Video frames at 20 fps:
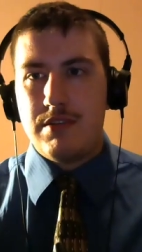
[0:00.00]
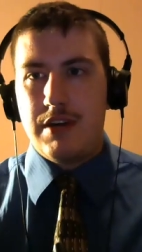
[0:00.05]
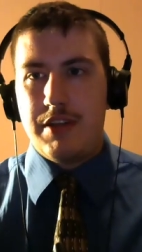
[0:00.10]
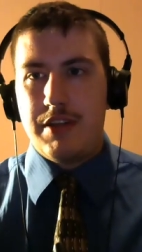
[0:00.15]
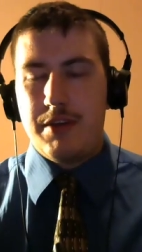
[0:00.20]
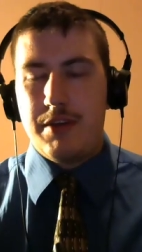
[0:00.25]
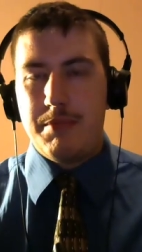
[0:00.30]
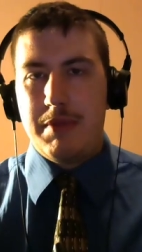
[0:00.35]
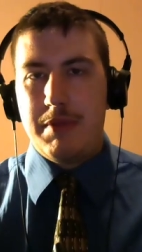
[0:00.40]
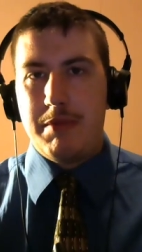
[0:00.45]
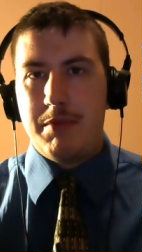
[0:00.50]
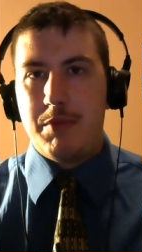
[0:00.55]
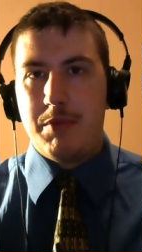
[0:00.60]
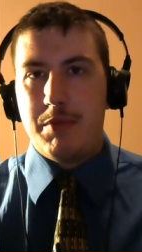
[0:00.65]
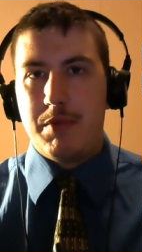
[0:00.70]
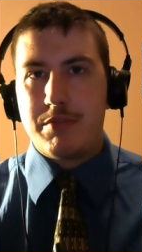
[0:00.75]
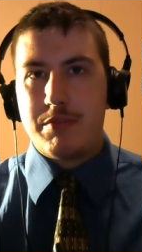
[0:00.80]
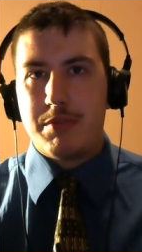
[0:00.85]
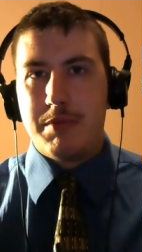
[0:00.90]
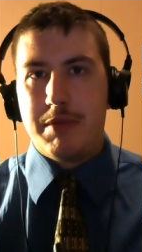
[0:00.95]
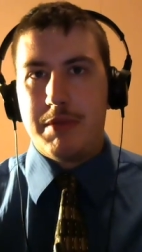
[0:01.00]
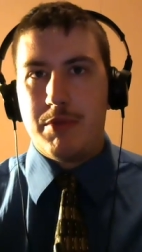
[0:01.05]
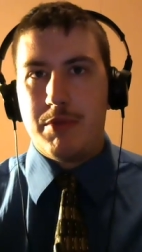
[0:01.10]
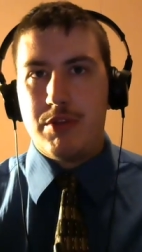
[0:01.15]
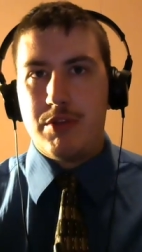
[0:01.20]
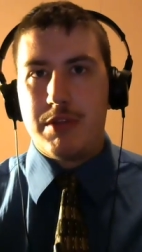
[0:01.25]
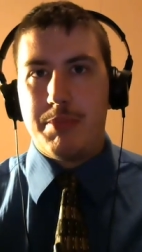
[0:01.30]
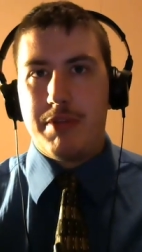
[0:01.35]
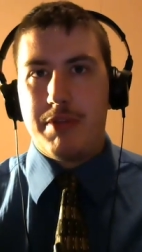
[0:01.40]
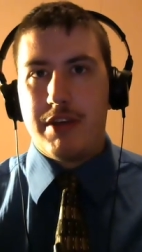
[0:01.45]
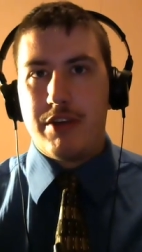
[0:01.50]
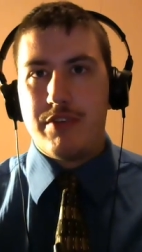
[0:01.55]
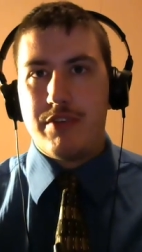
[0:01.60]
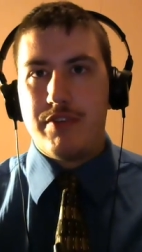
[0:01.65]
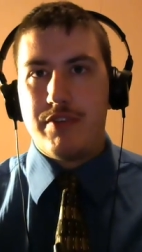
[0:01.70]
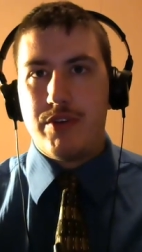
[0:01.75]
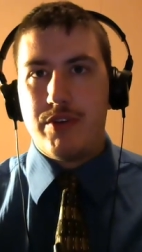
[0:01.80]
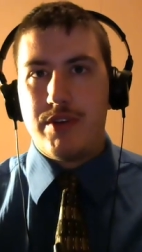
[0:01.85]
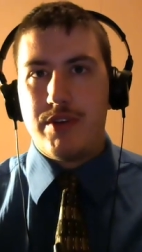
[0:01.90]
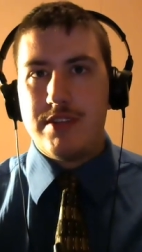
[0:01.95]
I thought maybe one was going to be multiplayer
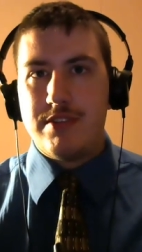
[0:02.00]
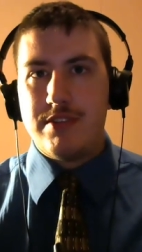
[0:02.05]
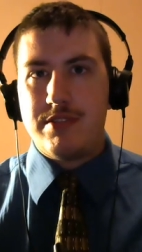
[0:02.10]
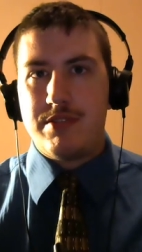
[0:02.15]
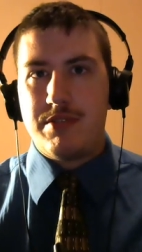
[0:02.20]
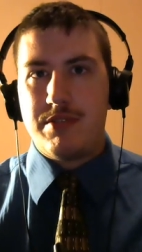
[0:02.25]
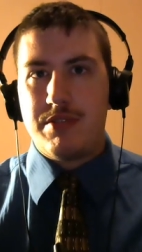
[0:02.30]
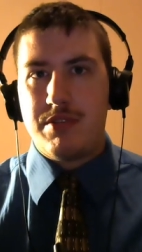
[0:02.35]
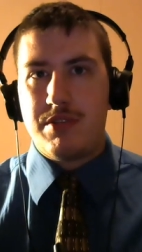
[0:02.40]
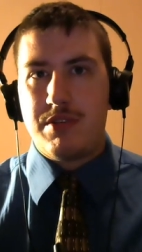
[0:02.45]
focused,